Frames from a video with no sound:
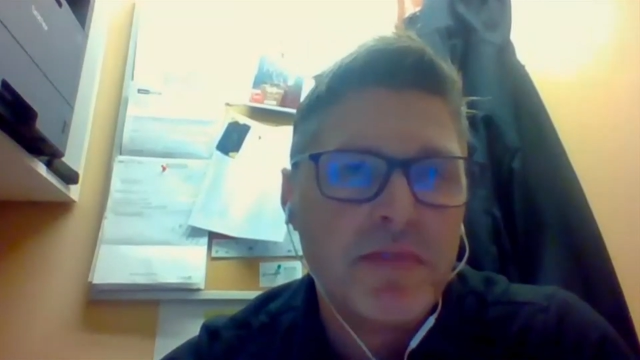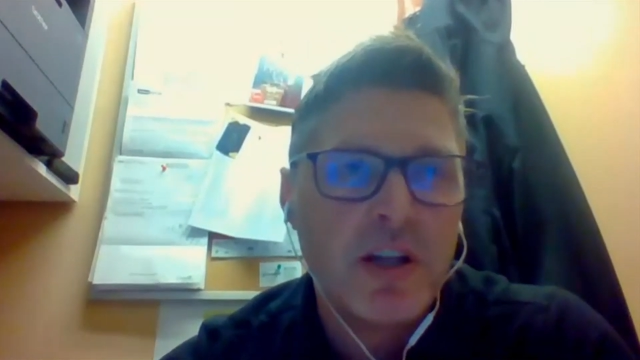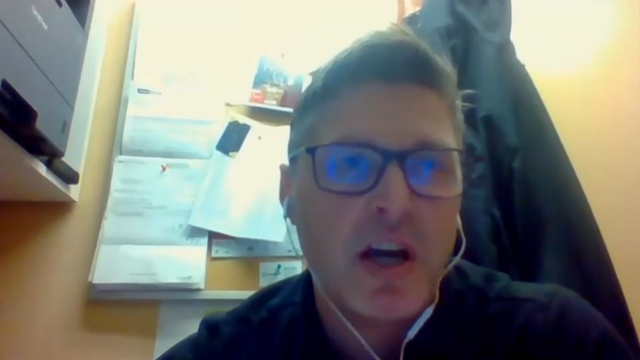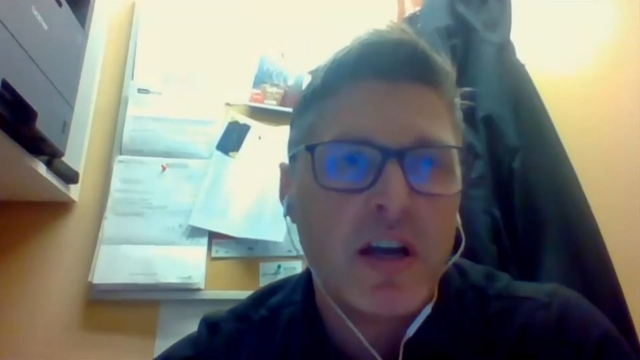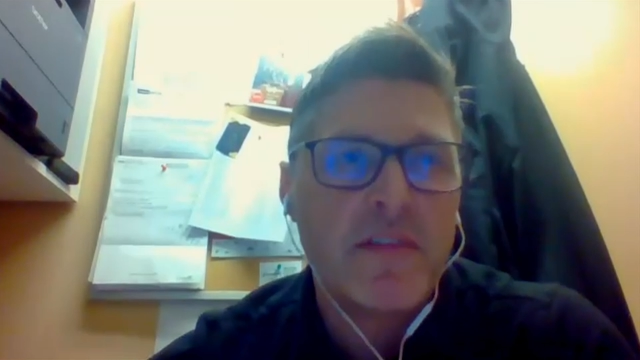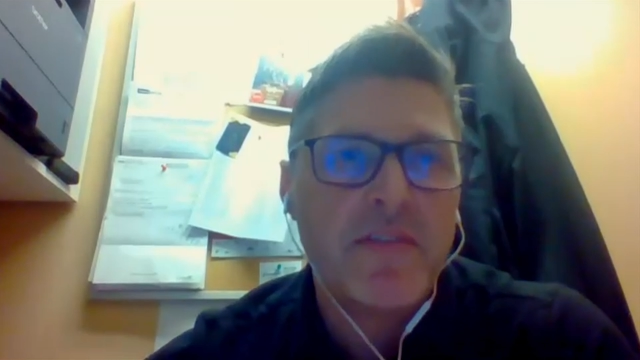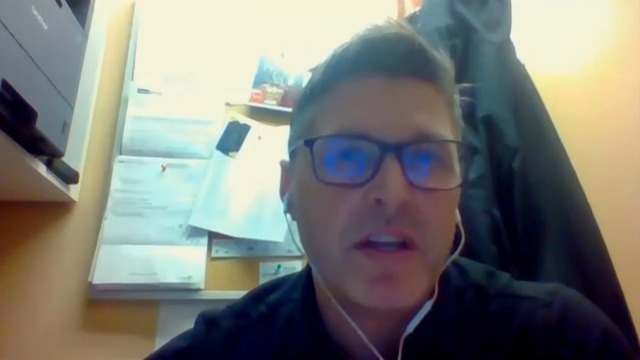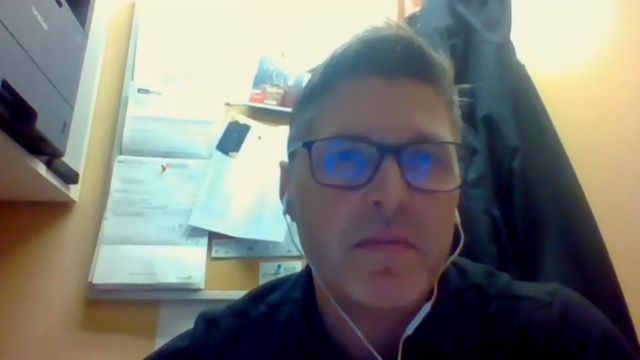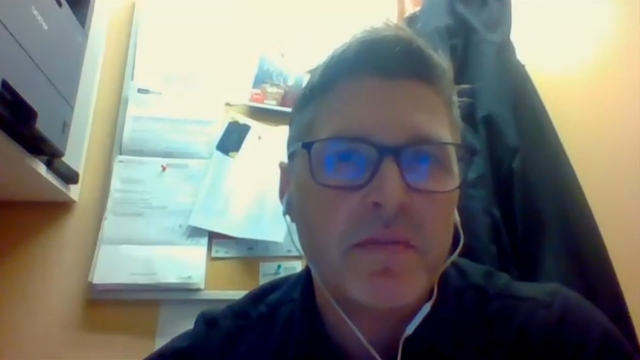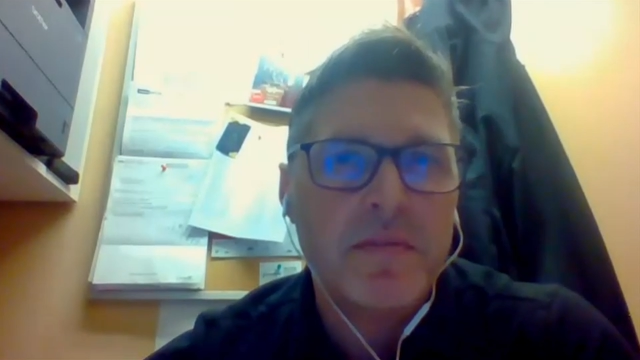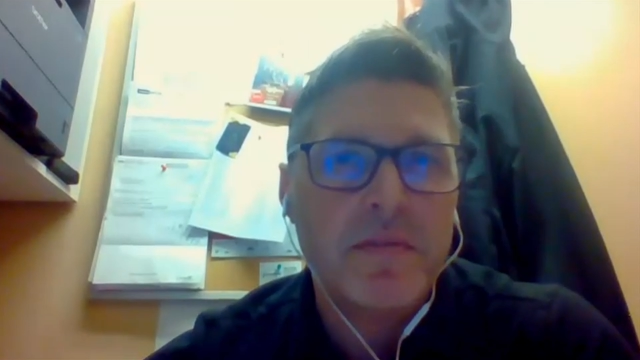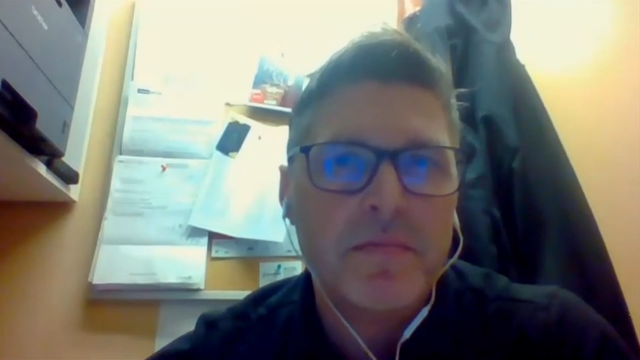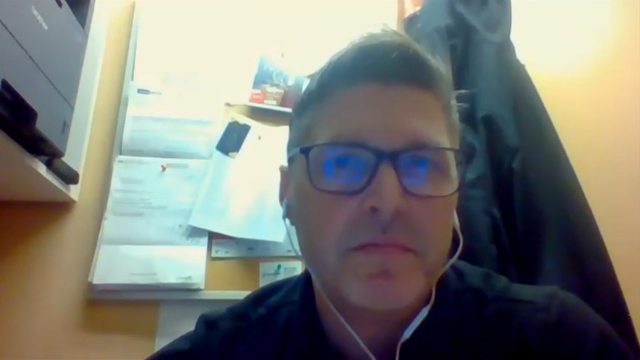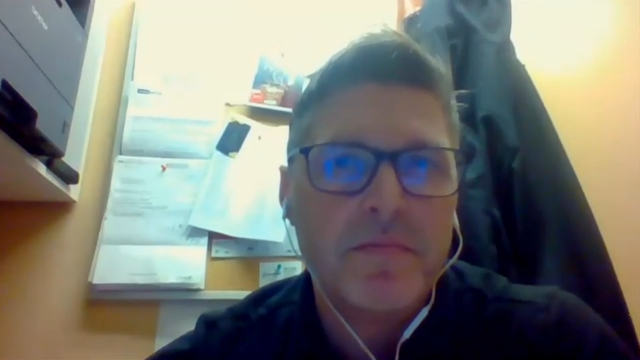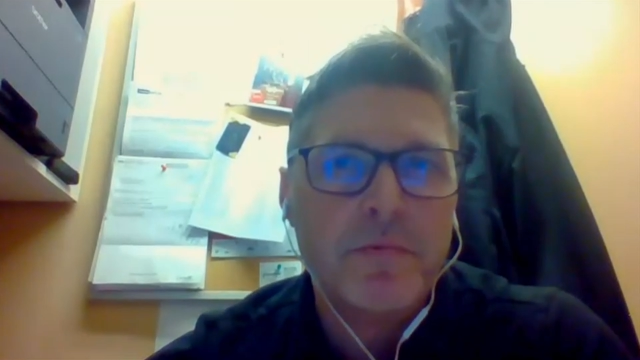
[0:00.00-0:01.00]
lot of it
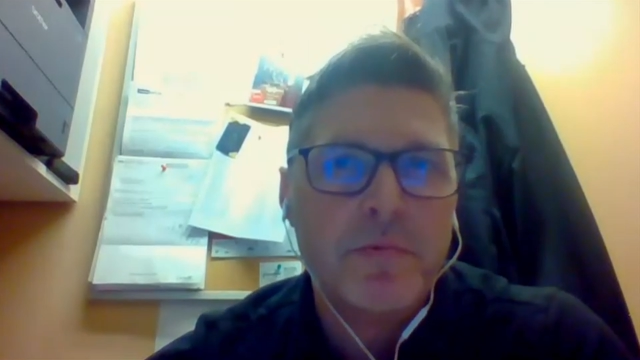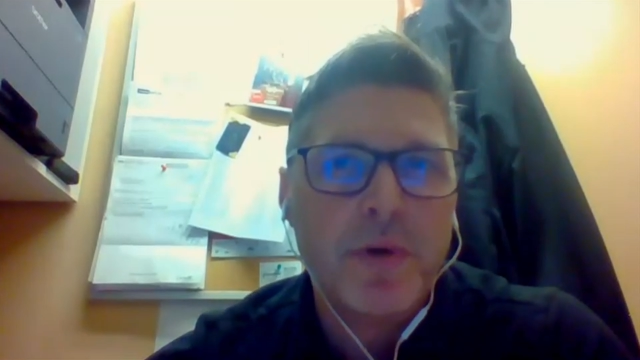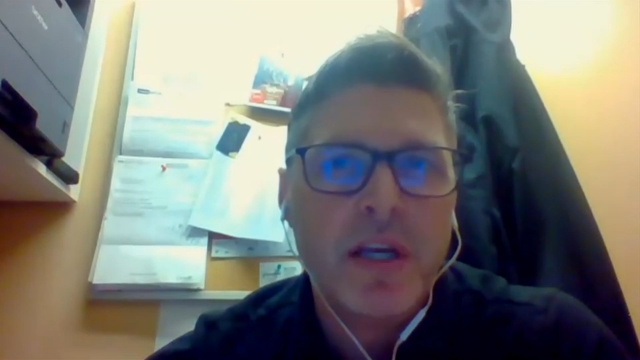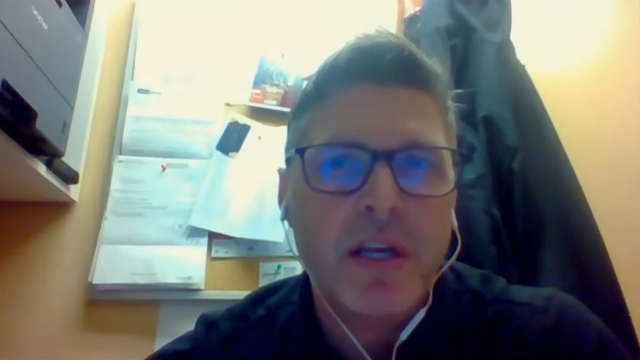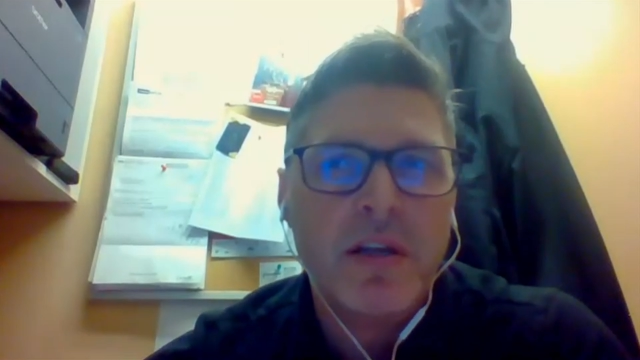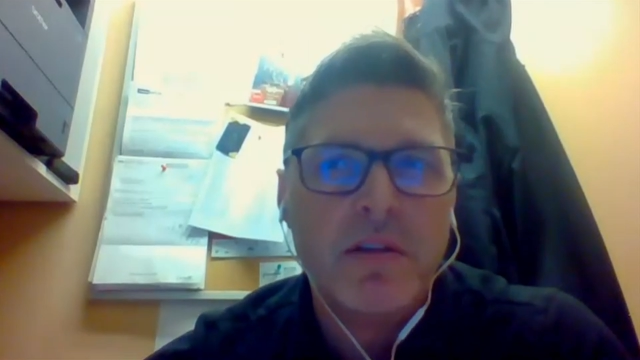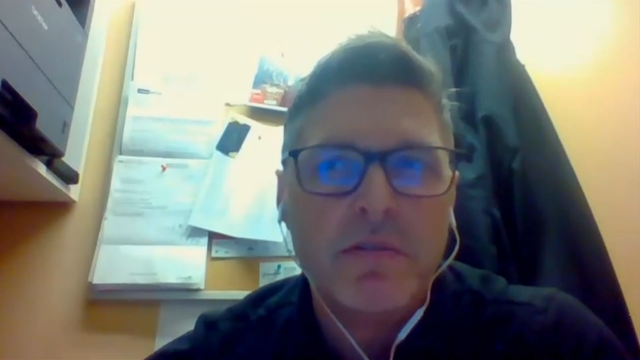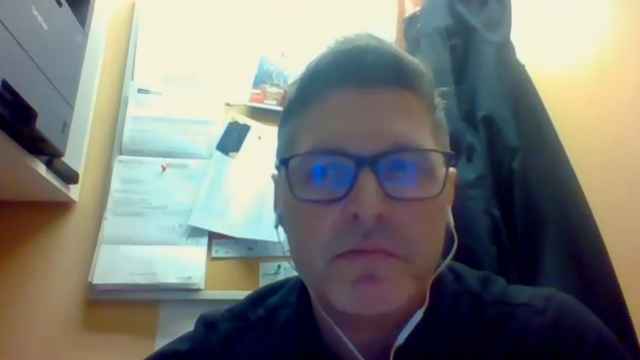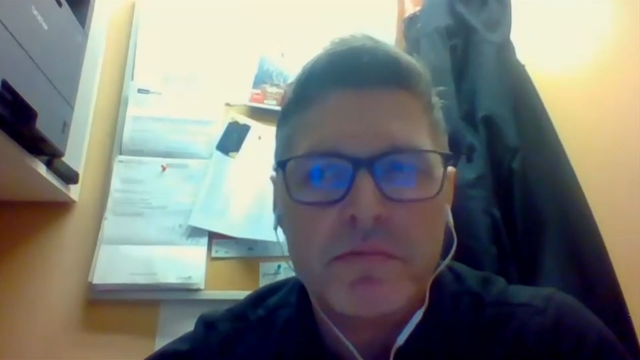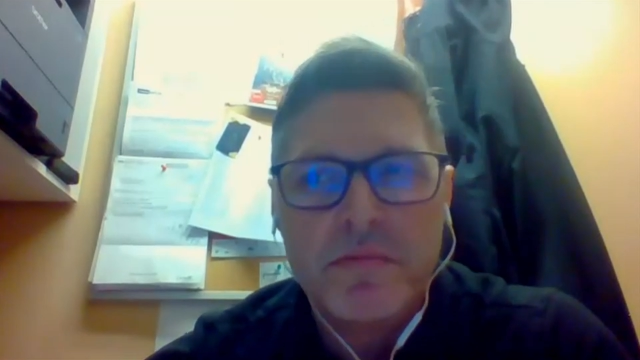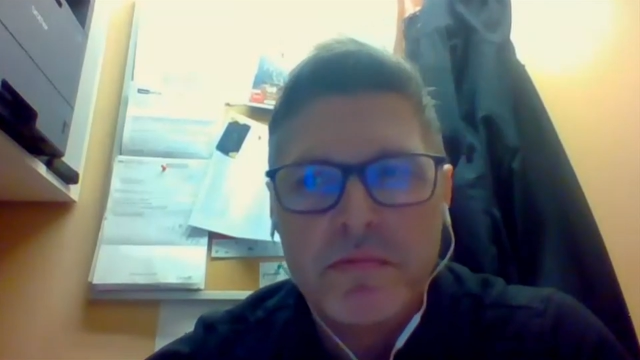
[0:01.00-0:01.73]
will